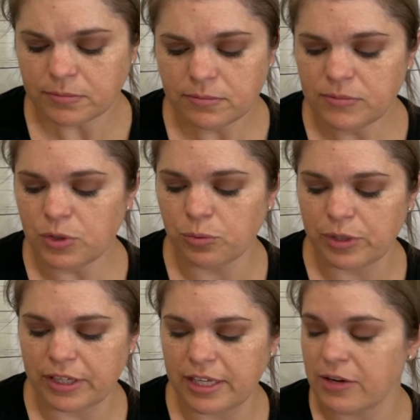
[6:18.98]

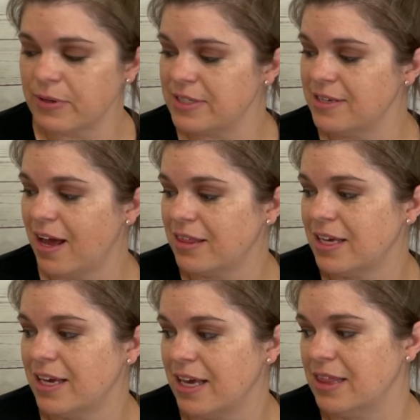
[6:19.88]
Really, there was nothing
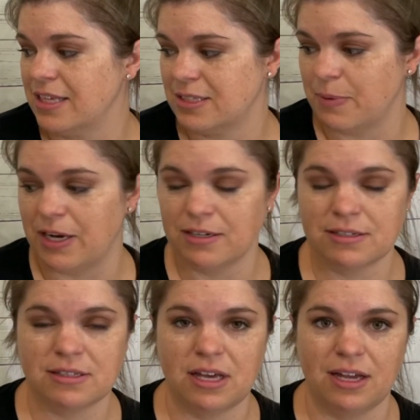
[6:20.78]
in this box
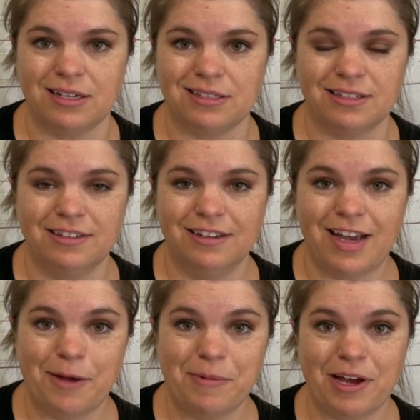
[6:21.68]
that
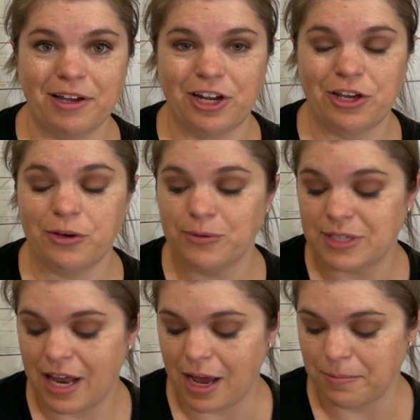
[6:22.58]
I'm not going to use,
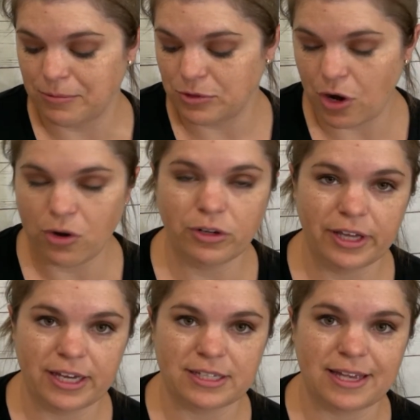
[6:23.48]
and I'm
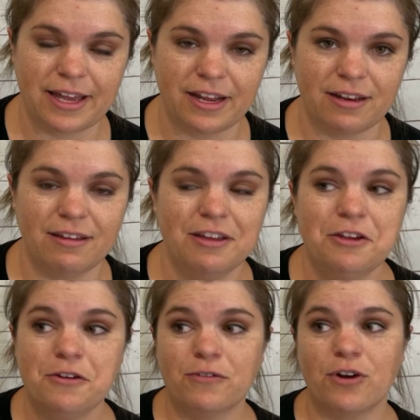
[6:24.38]
totally excited
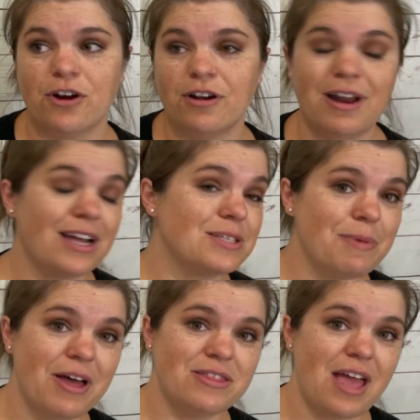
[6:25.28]
for next
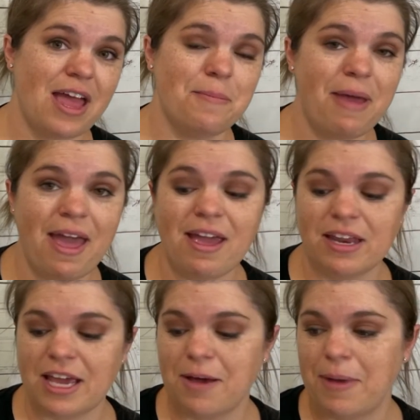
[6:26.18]
month and May to
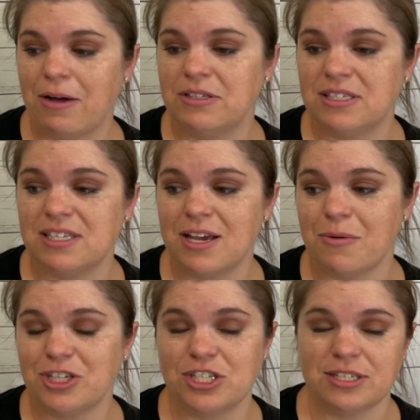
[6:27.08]
come out and see
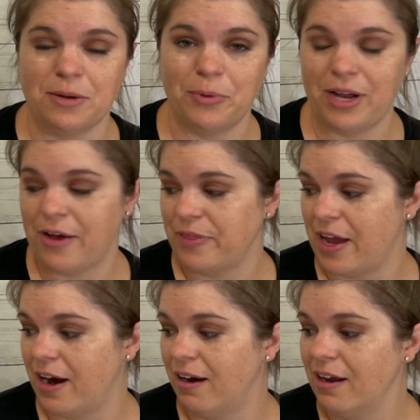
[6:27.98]
what she's going to put out
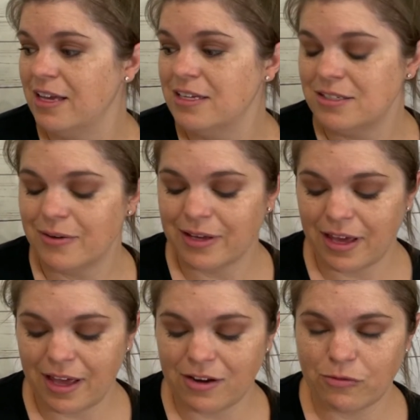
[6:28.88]
there. So
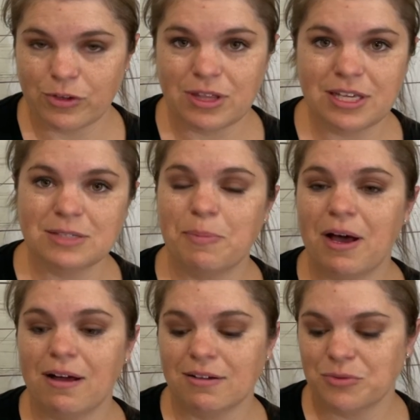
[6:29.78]
again, for this
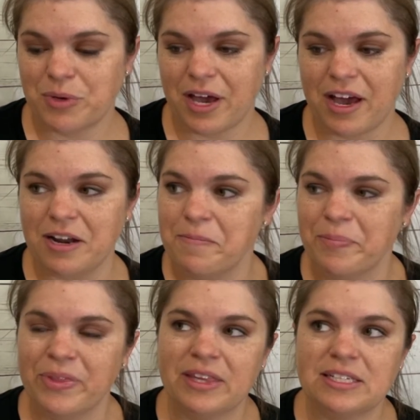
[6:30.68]
box, we got
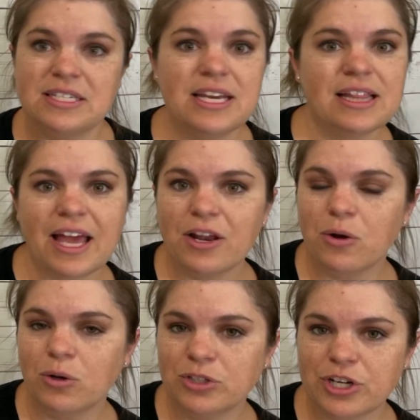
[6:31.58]
the tea light
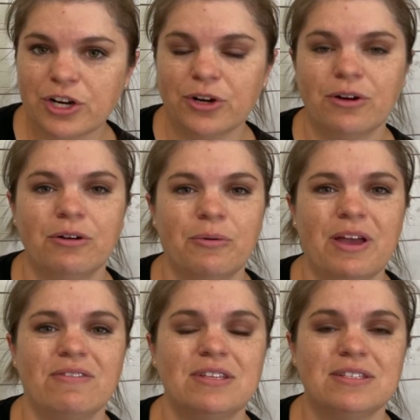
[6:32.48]
holder. We
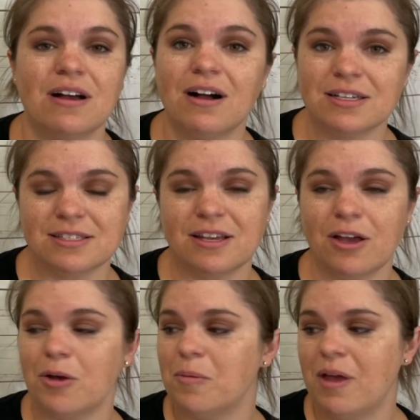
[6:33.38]
have these
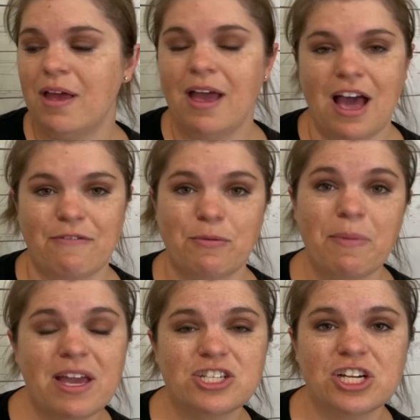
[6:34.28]
awesome
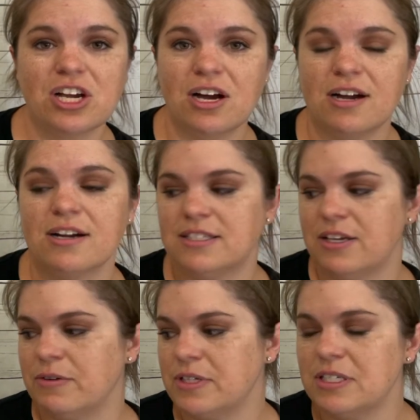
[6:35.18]
affirmation cards. There
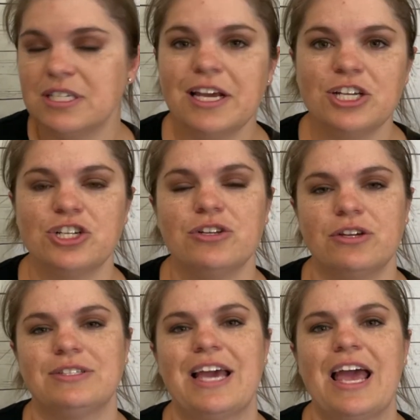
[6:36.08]
was a t-shirt. There
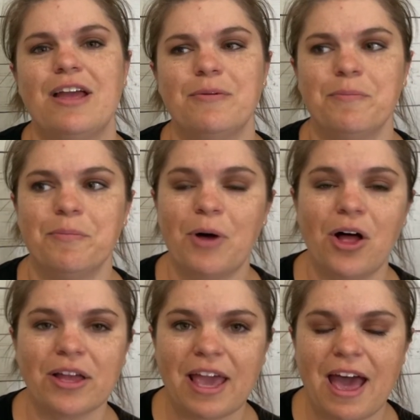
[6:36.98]
was a ball
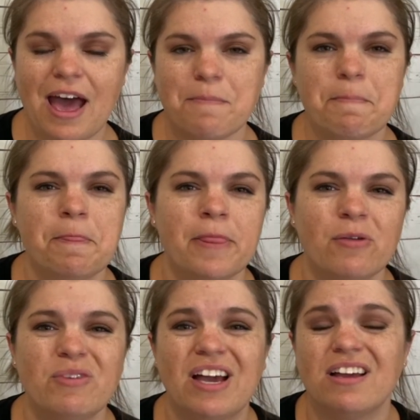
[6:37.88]
cap.
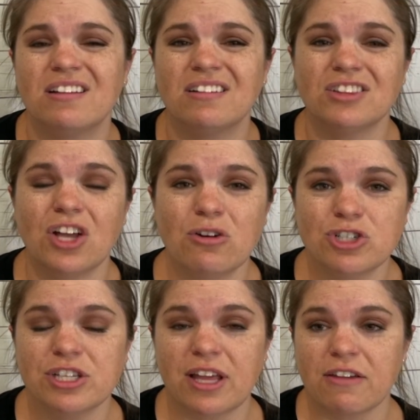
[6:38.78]
We got
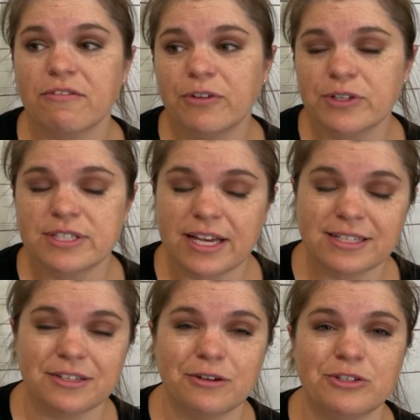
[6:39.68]
lotion, like full-size
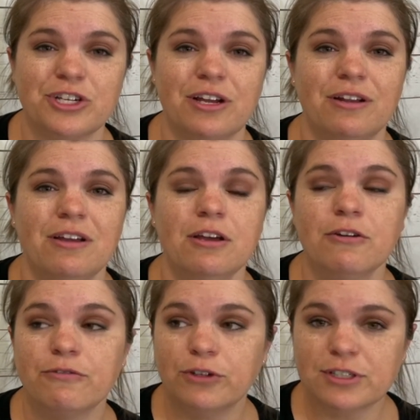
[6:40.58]
lotion,
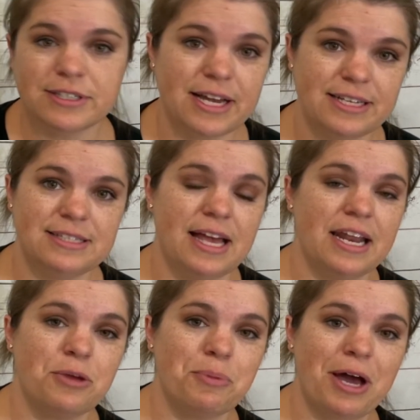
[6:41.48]
full-size
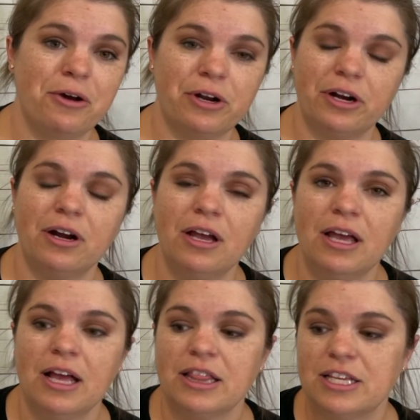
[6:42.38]
setting powder.
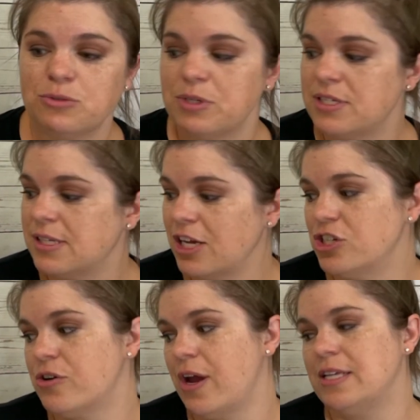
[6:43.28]
This was such a
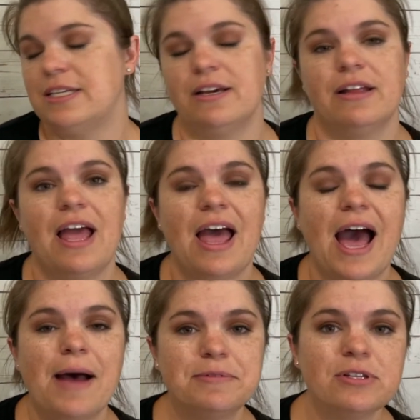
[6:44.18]
great deal.
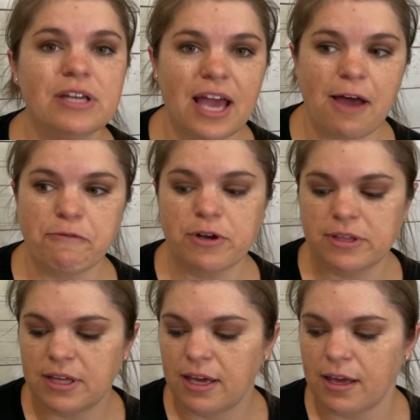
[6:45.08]
Absolutely
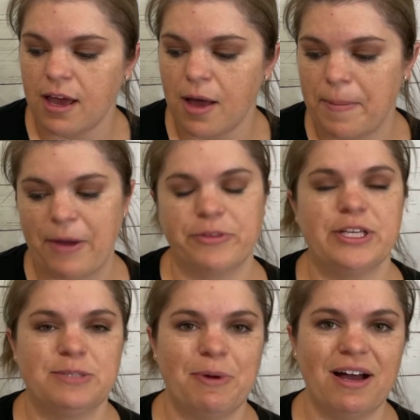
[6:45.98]
everything about
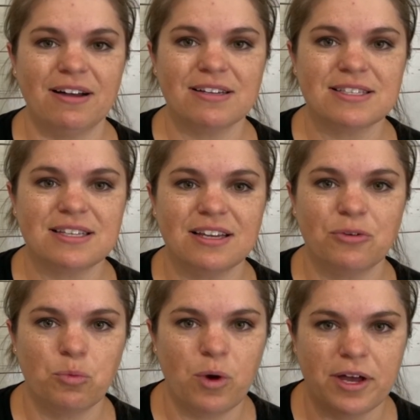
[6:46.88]
this box
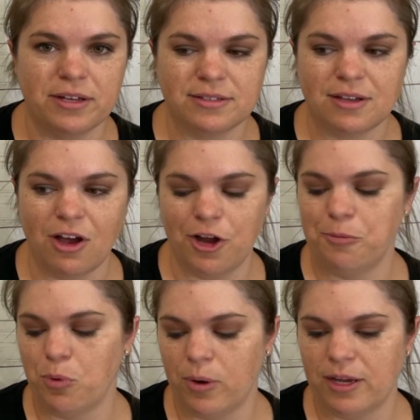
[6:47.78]
was on
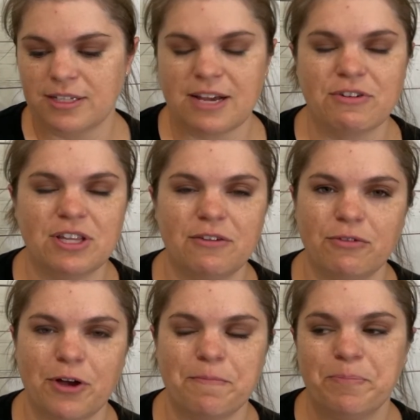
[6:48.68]
point. Everything
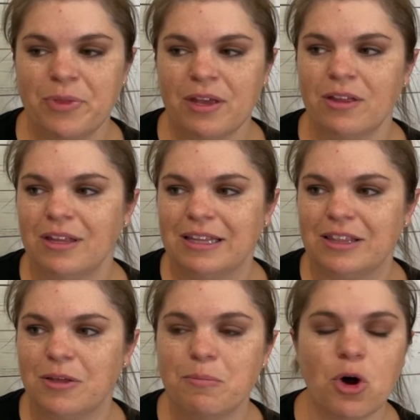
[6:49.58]
from
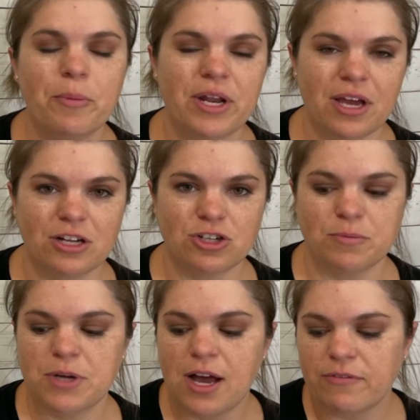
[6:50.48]
the moment it got dropped
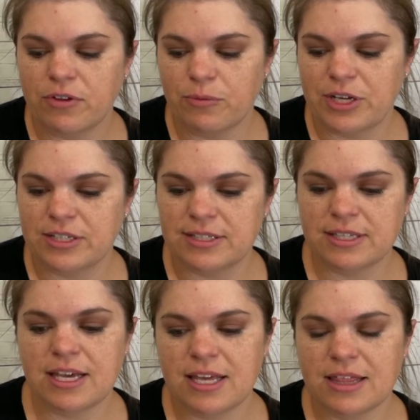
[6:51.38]
off and we could
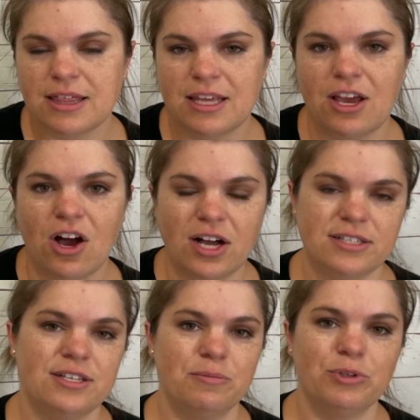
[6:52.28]
see the
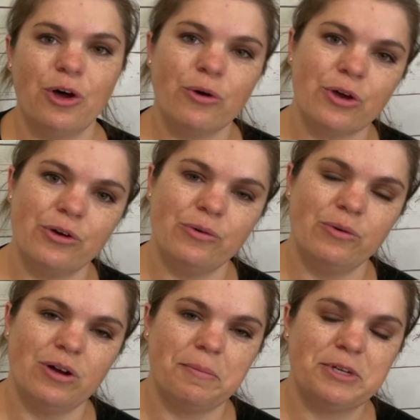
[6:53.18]
awesome logo.
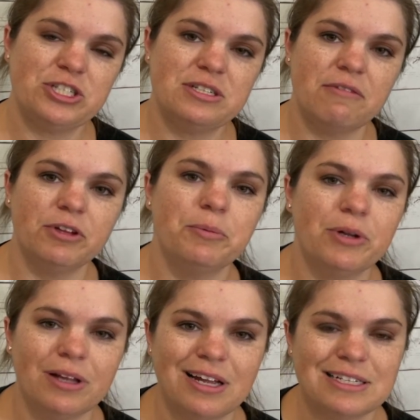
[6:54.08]
I mean, she definitely put a
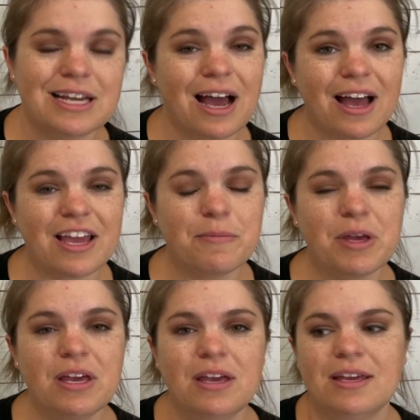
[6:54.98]
lot of time
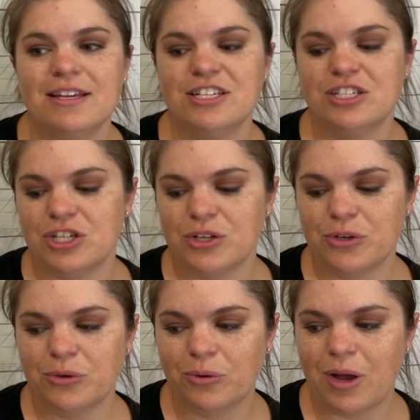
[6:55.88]

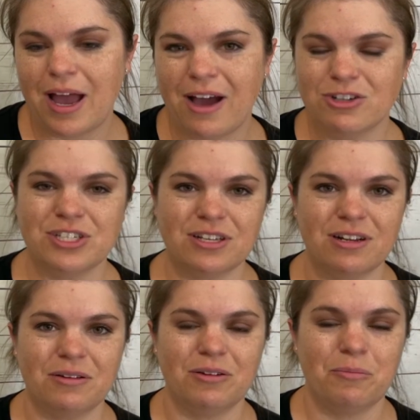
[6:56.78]
into how she's going
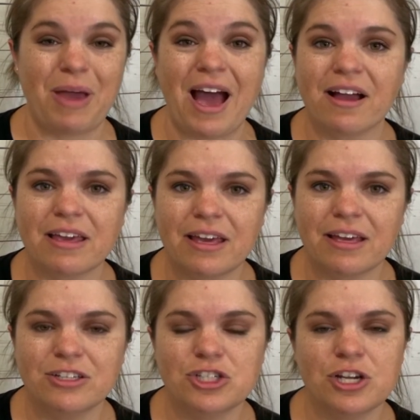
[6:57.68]
to package